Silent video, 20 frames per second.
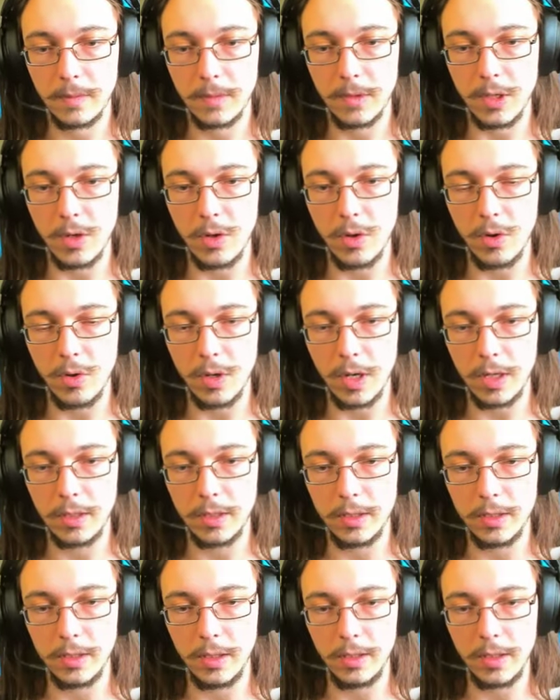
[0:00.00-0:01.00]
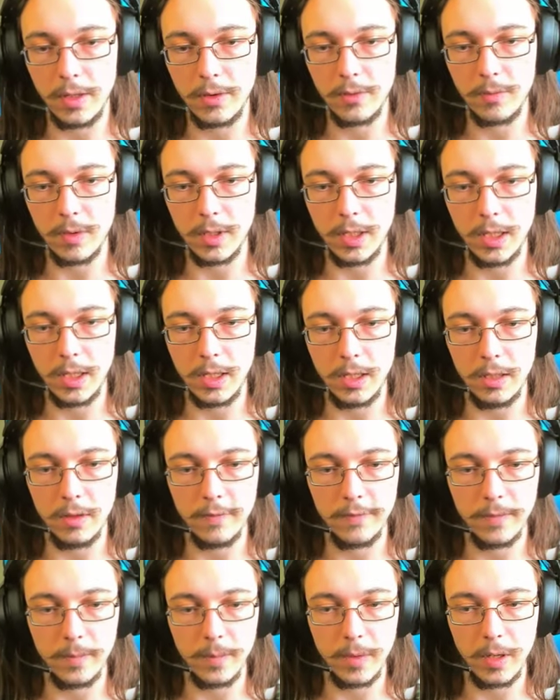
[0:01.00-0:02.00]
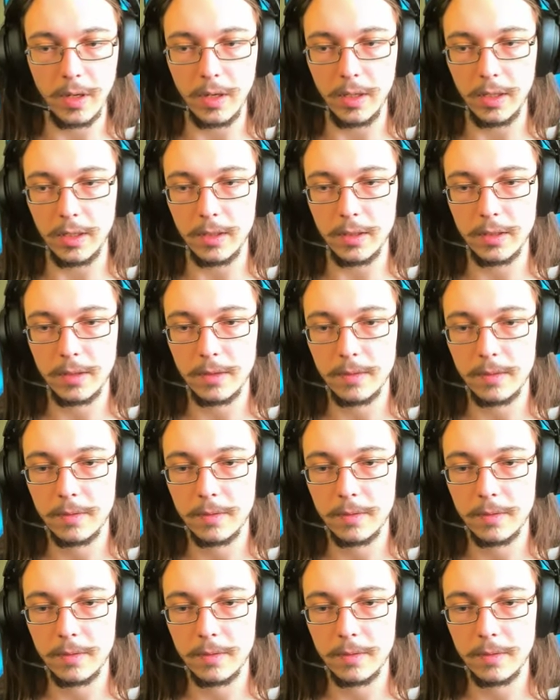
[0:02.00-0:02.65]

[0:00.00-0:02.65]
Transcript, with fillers: No, I, another one hit you from behind.